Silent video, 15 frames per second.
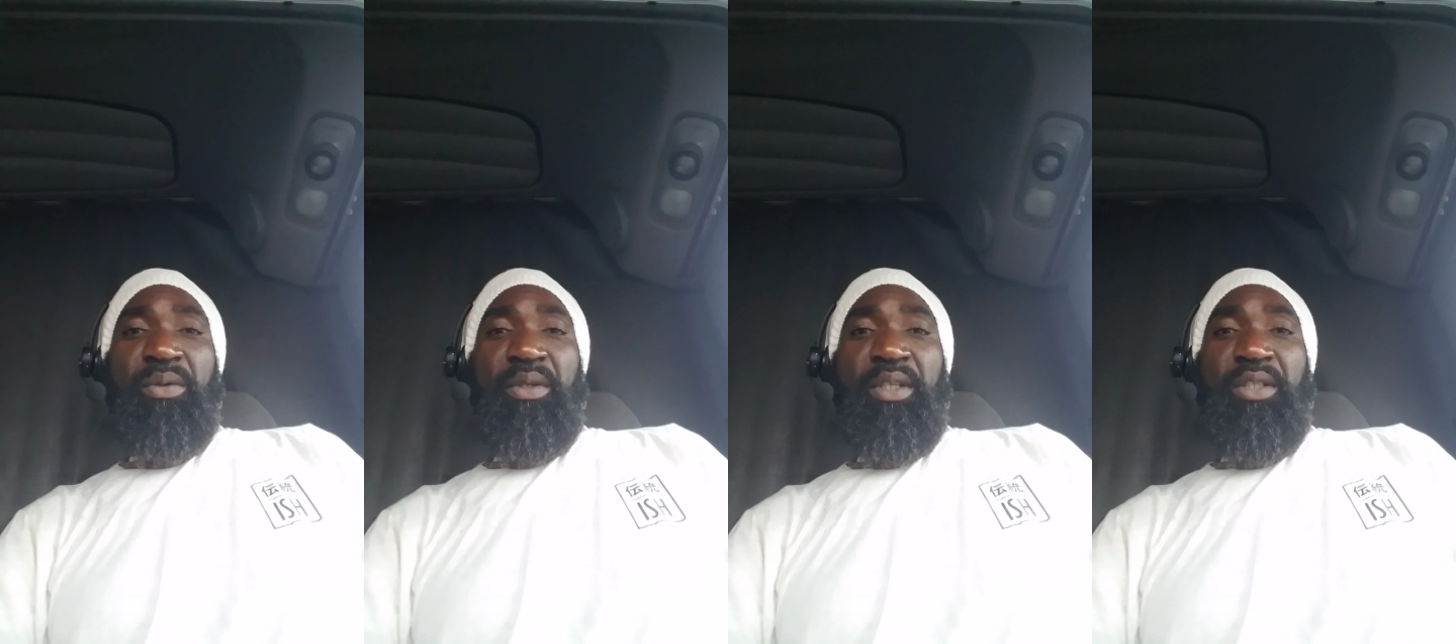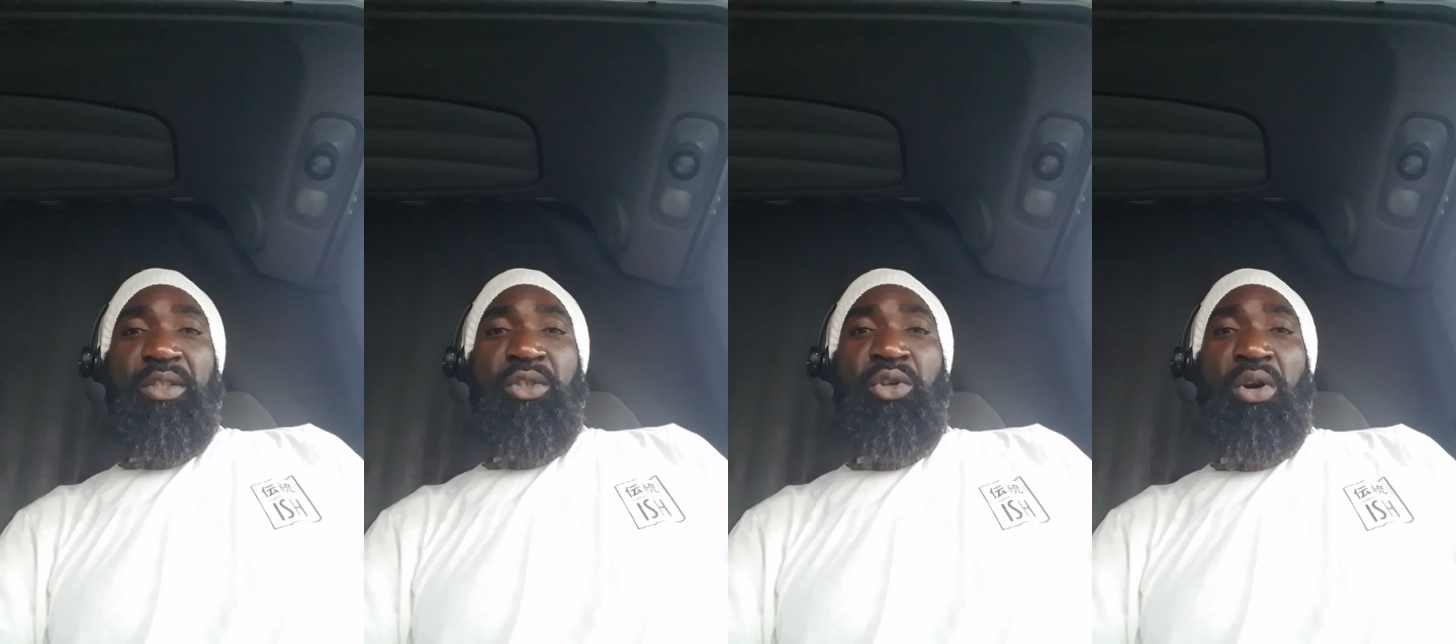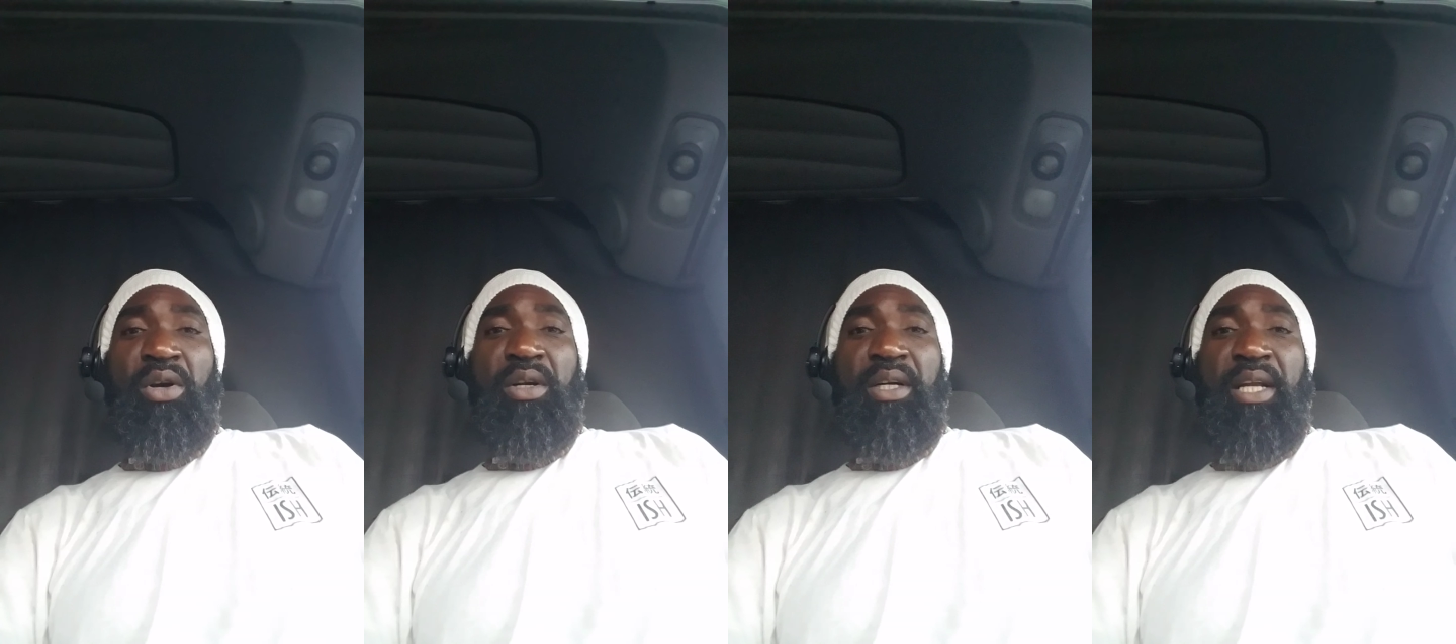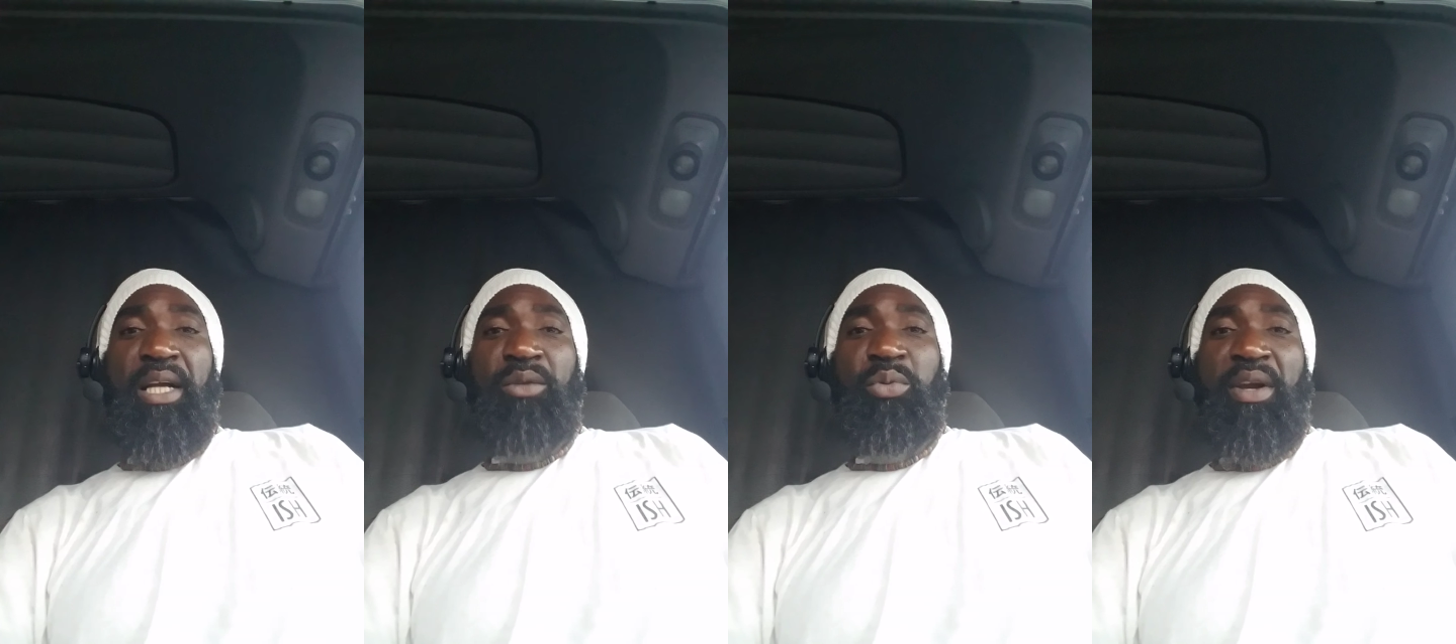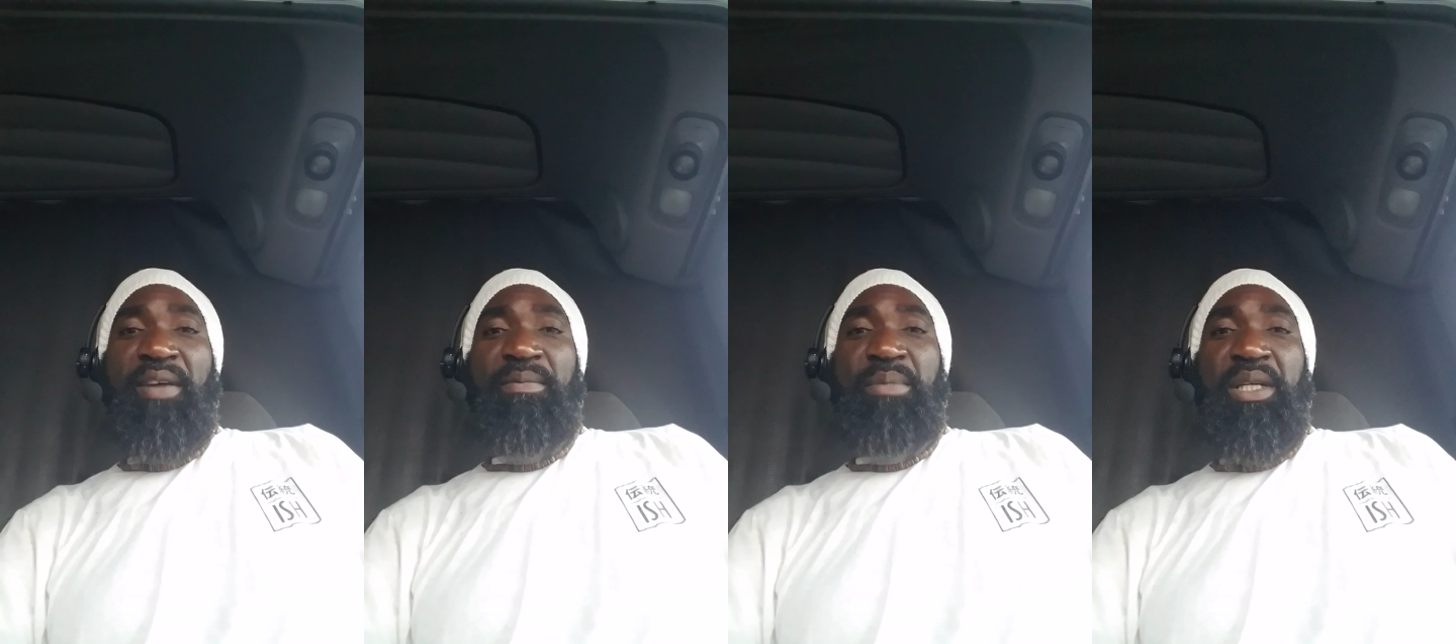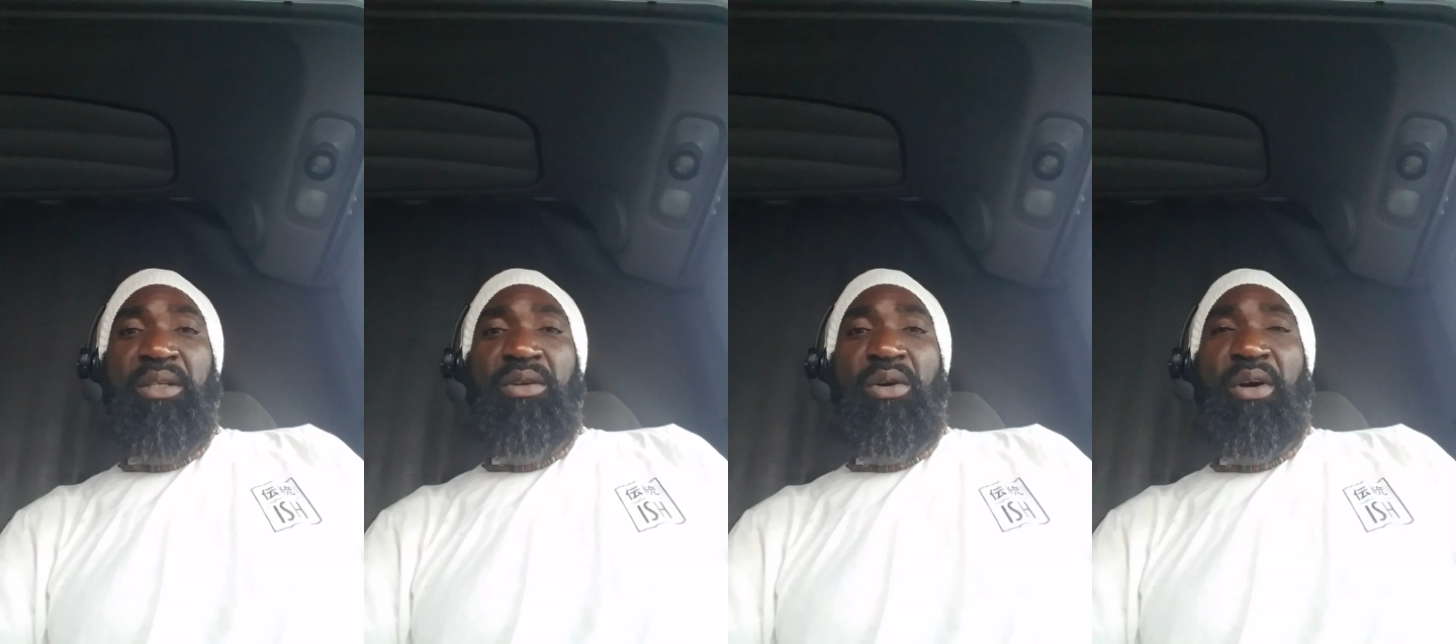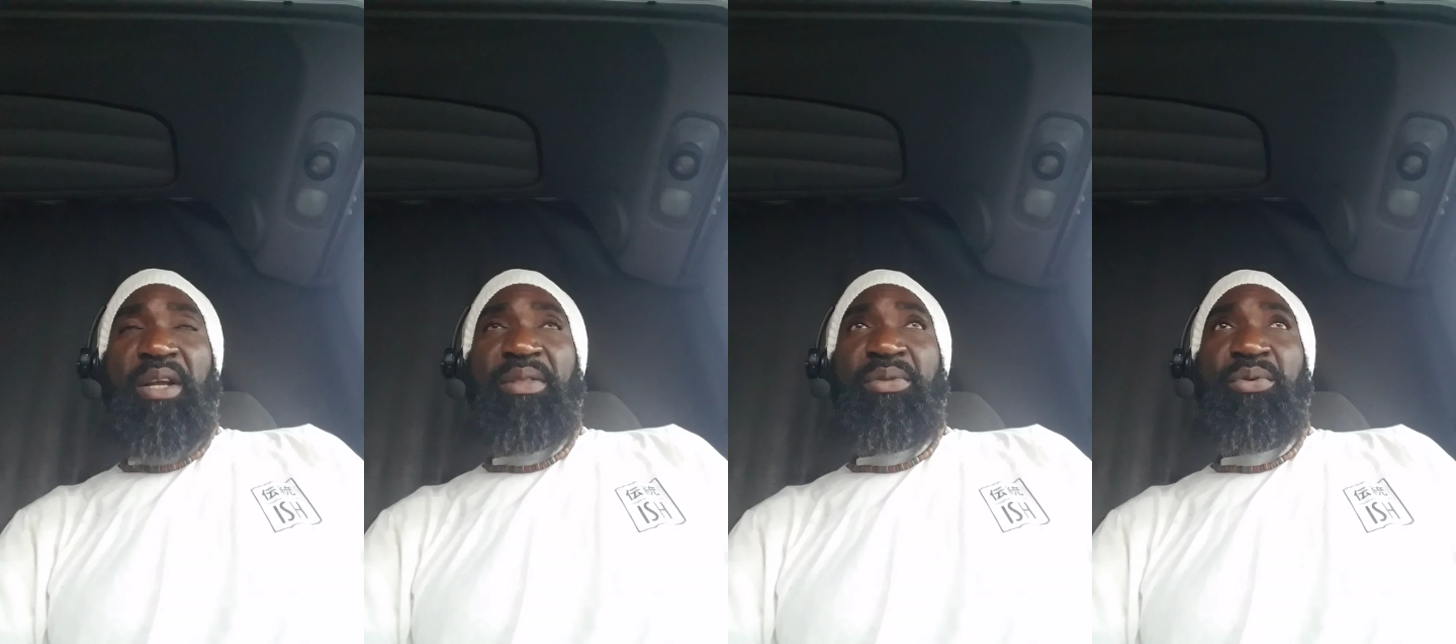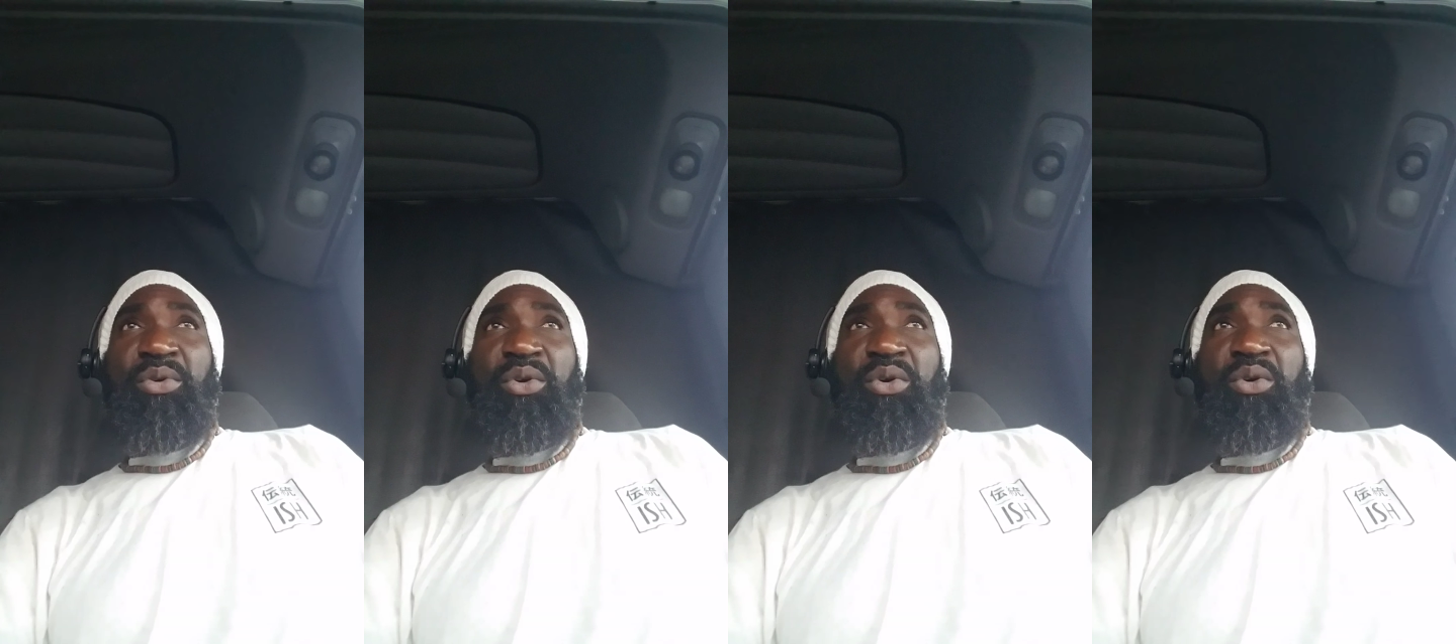the struggle that we have been going
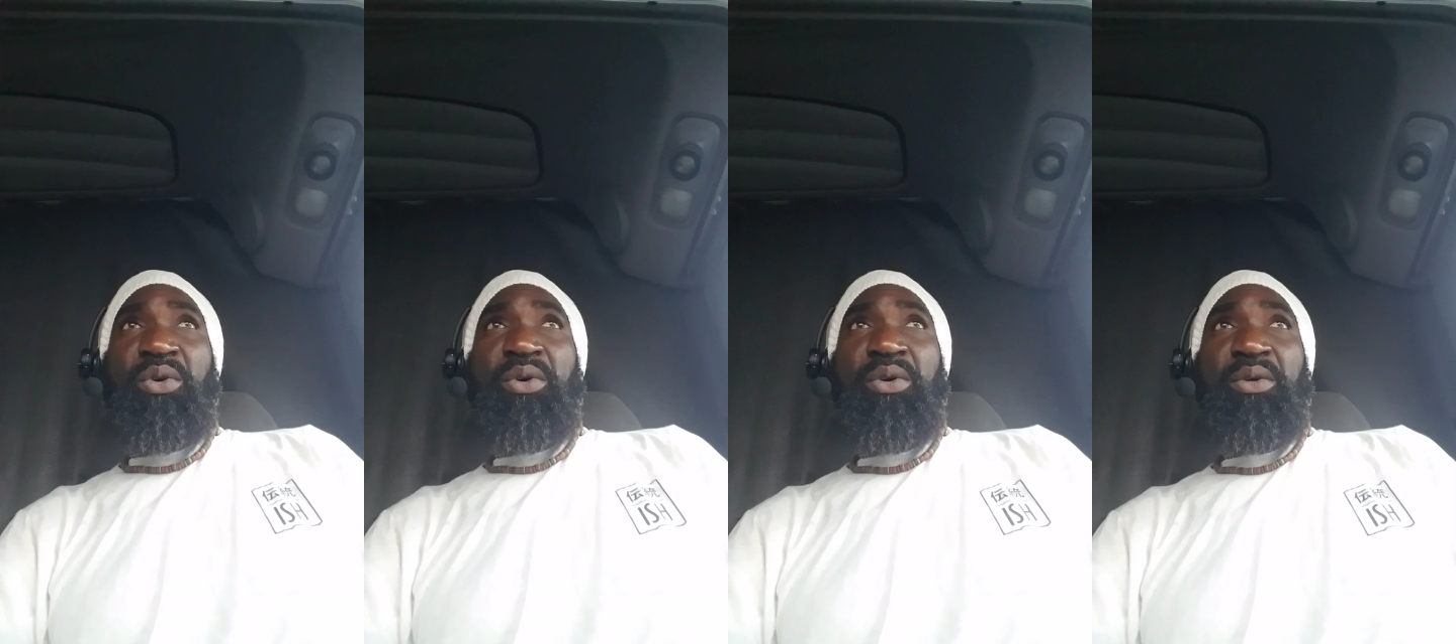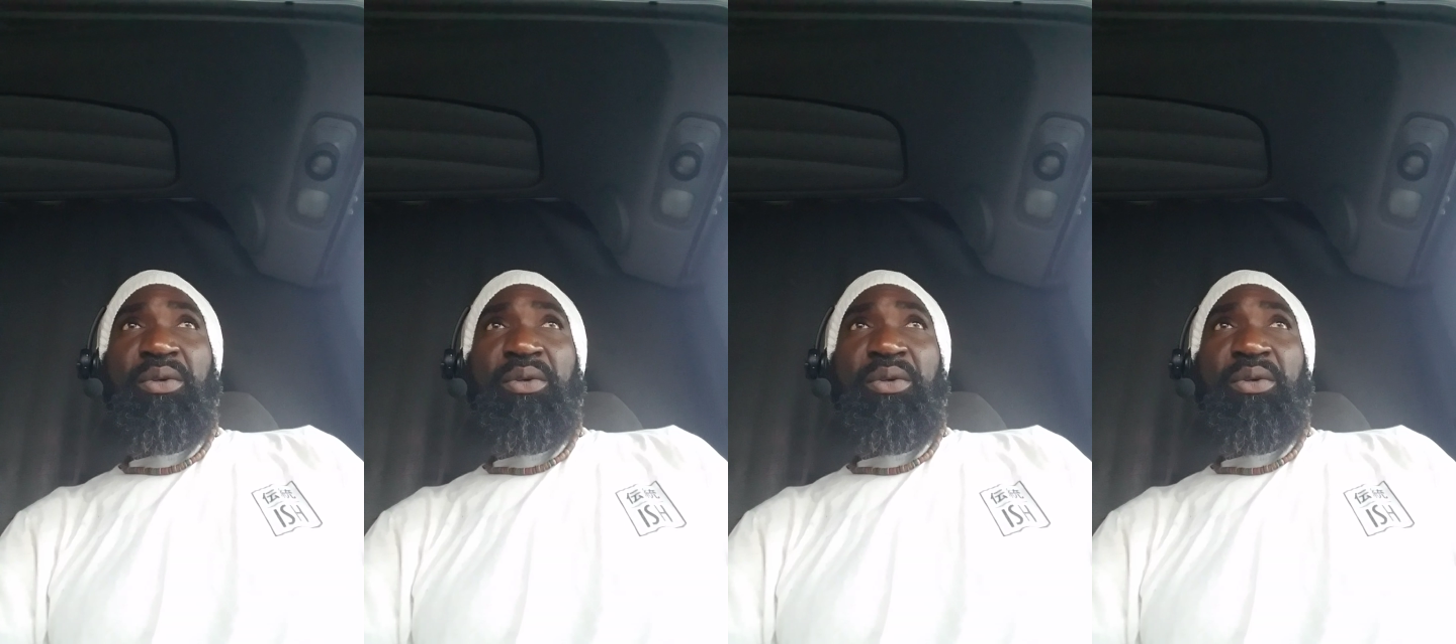through